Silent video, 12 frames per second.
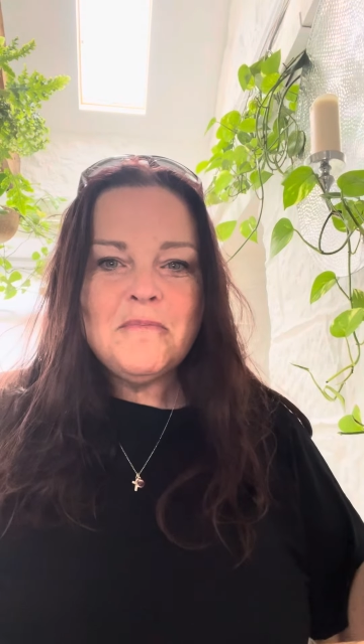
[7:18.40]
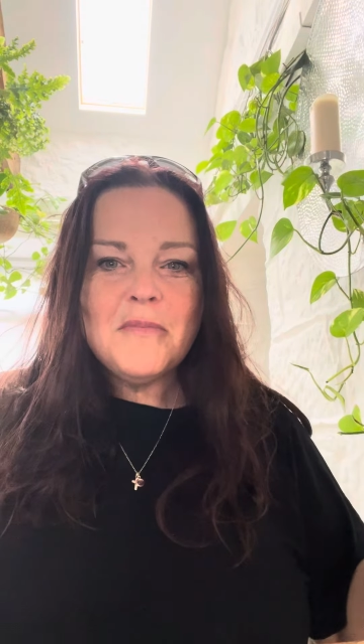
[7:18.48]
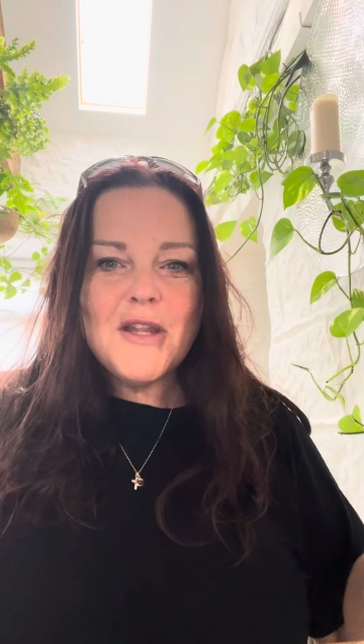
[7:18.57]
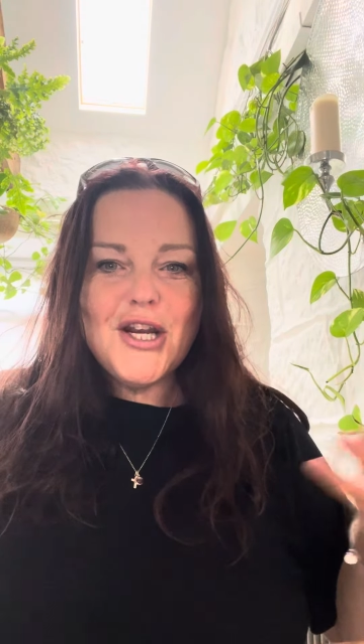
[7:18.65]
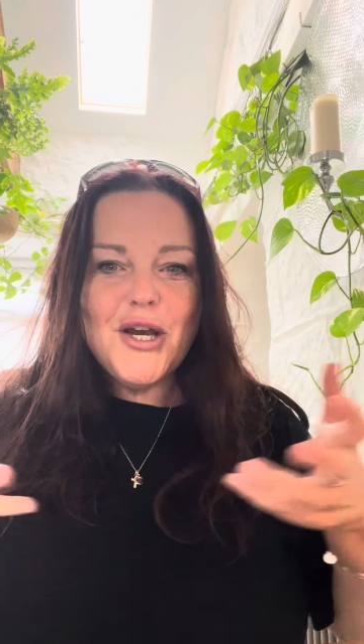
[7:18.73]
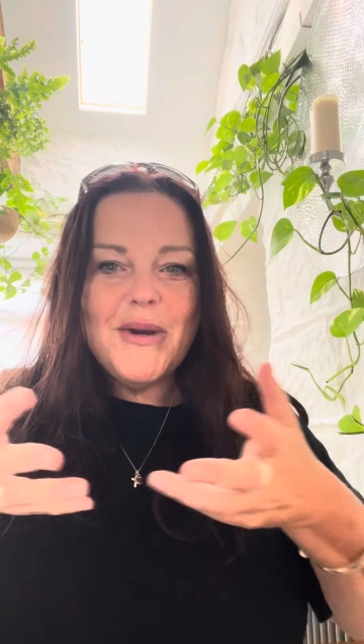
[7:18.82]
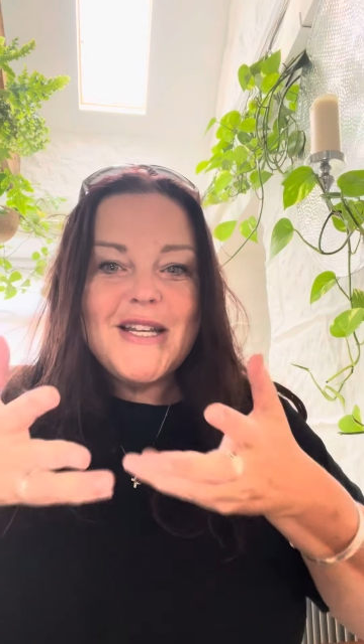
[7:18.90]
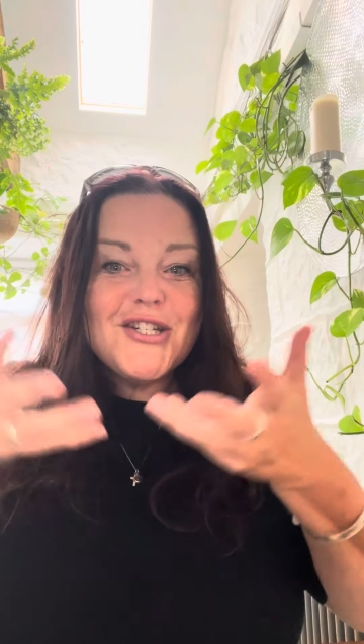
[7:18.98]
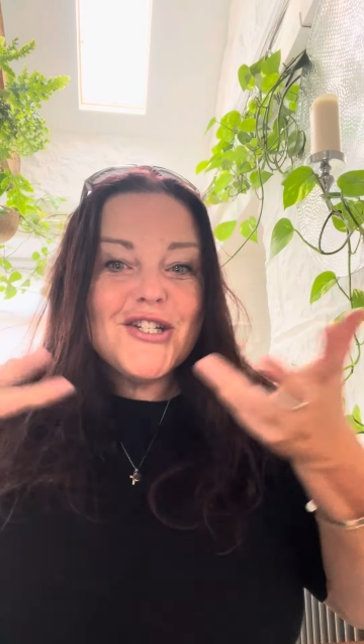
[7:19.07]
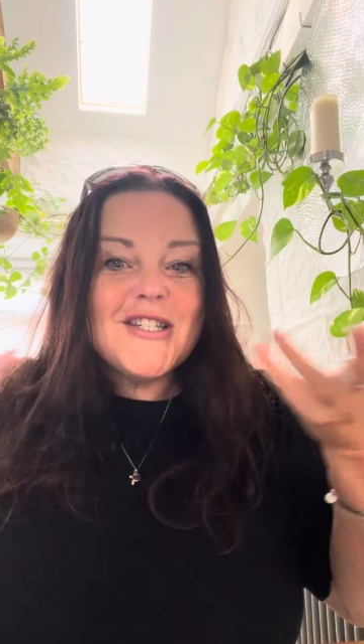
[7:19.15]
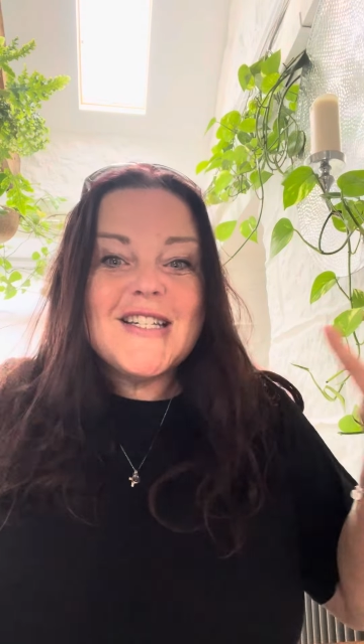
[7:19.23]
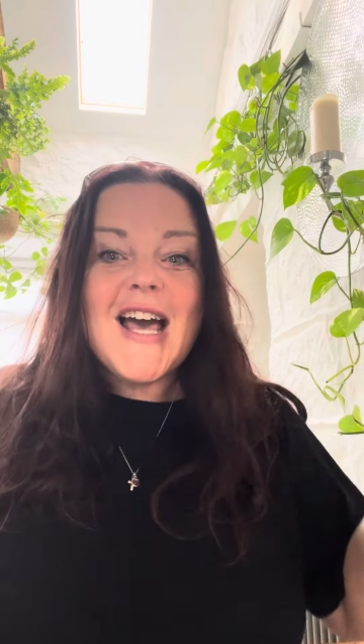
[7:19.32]
You know, it
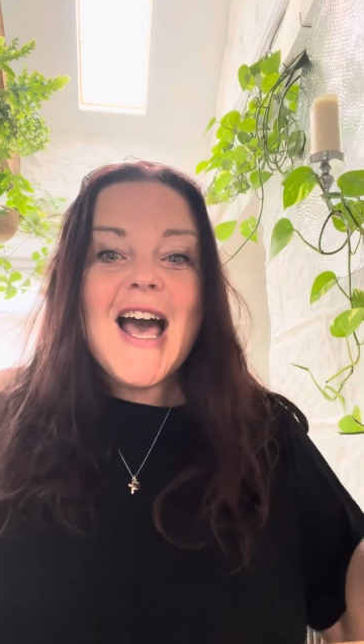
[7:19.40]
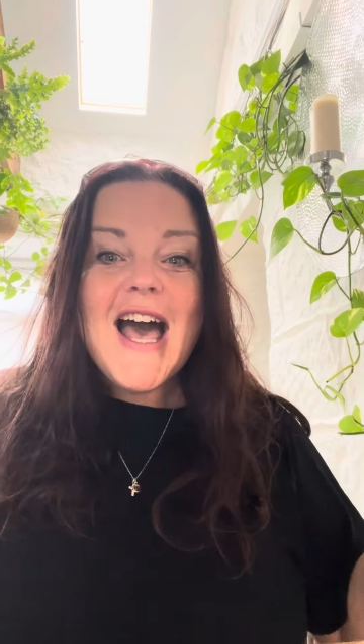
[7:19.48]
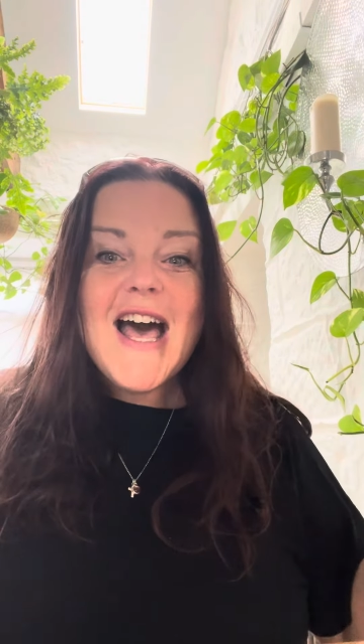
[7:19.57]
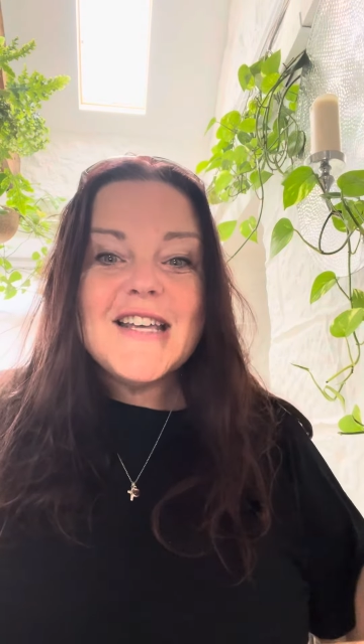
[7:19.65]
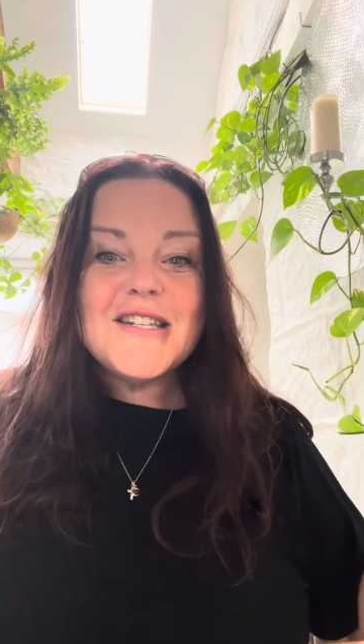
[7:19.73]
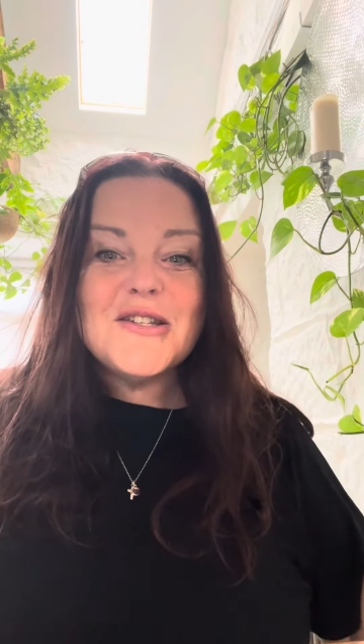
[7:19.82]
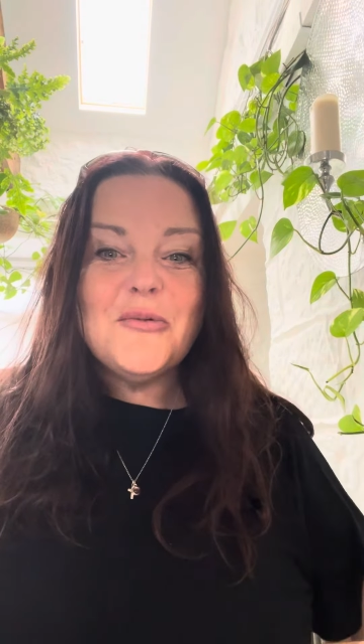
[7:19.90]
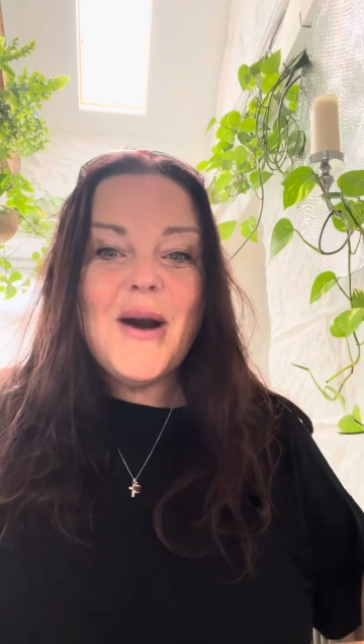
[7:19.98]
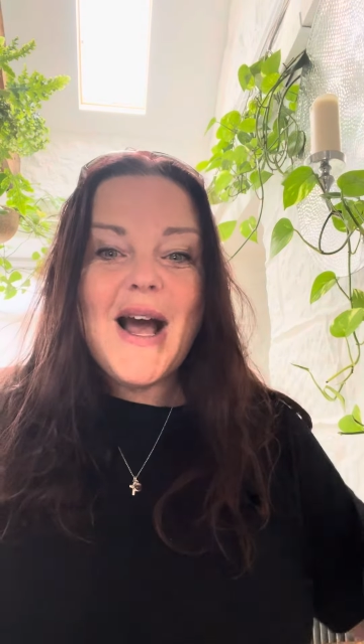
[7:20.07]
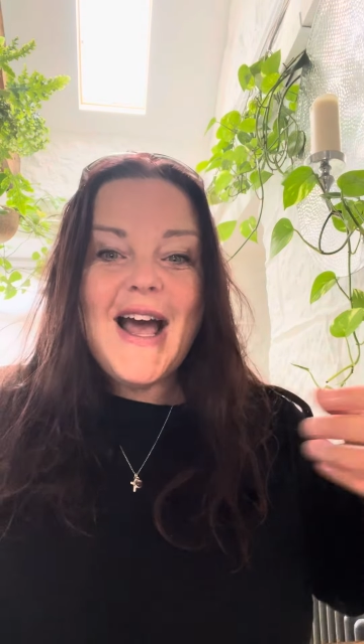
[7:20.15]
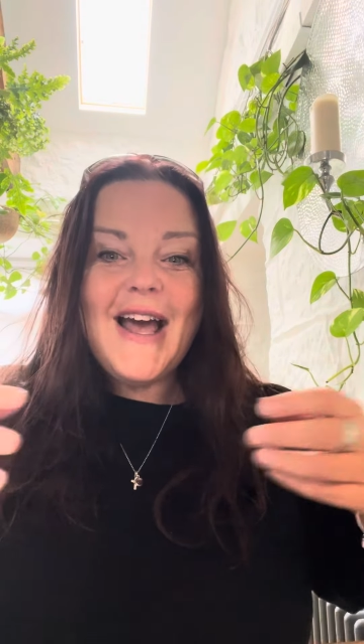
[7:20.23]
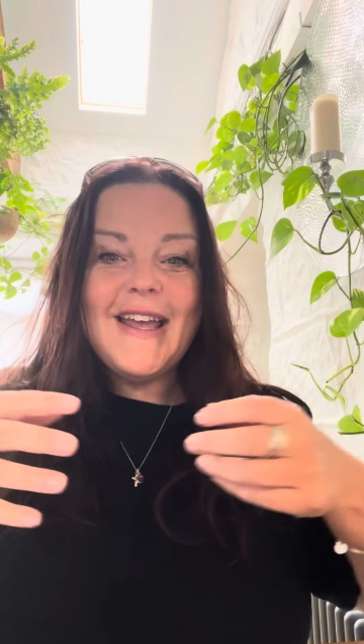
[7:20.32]
just tears
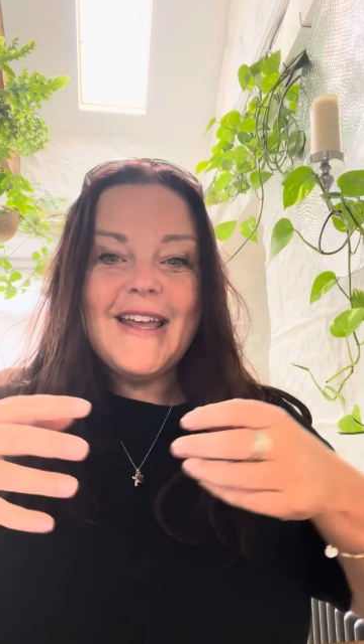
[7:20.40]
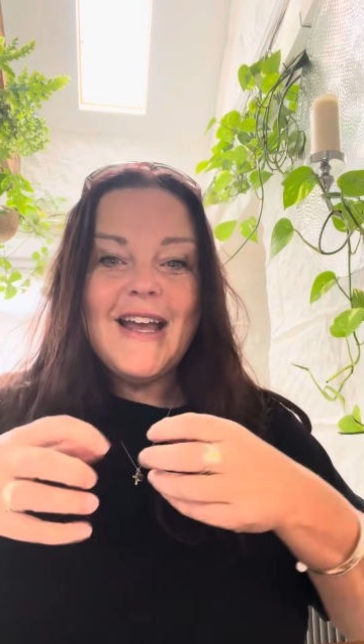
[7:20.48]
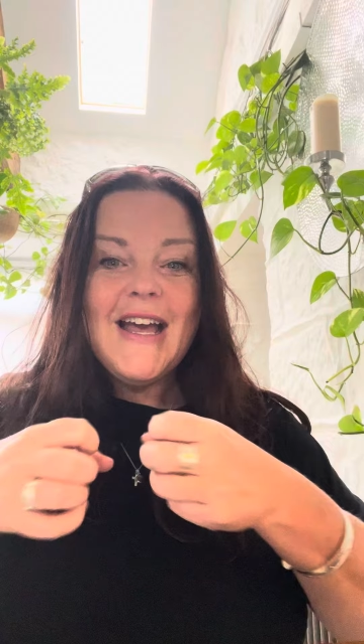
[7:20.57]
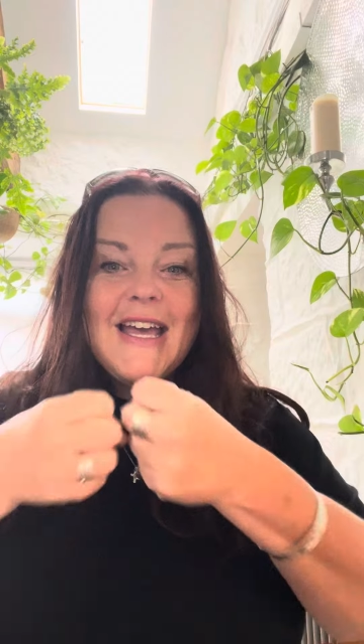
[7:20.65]
away.